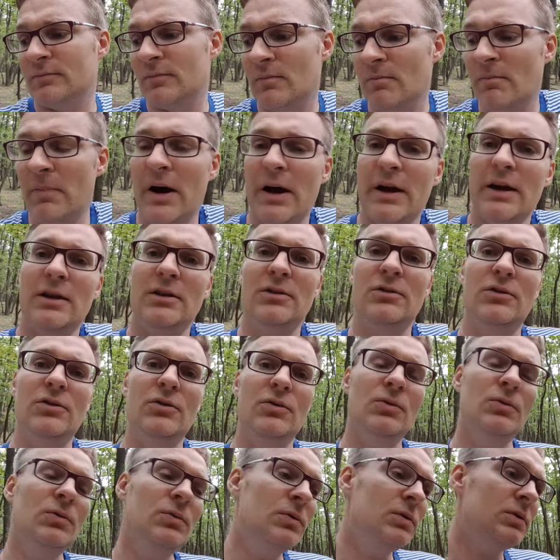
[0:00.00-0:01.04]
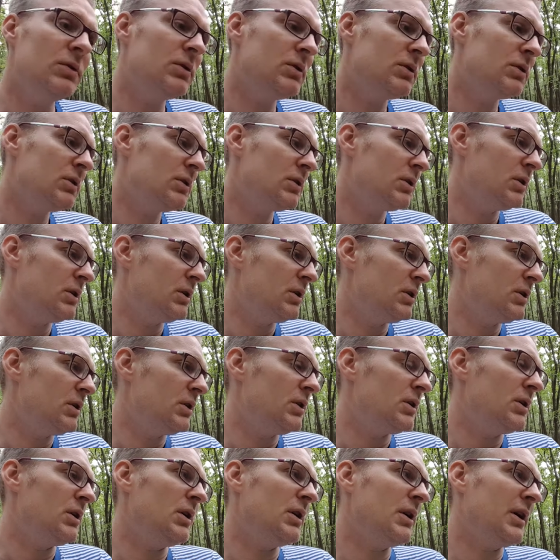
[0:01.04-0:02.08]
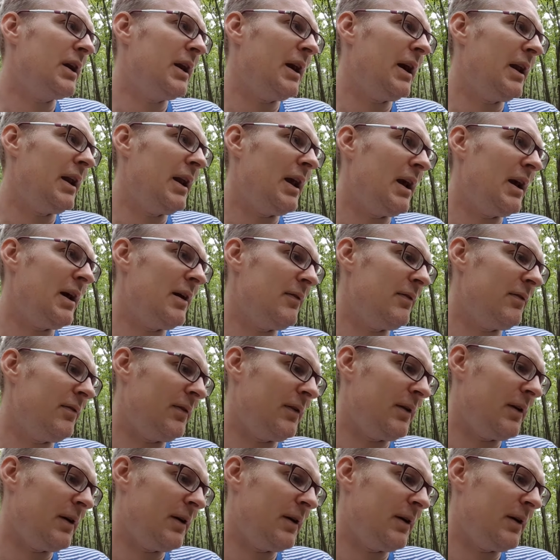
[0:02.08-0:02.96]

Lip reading: buying new can have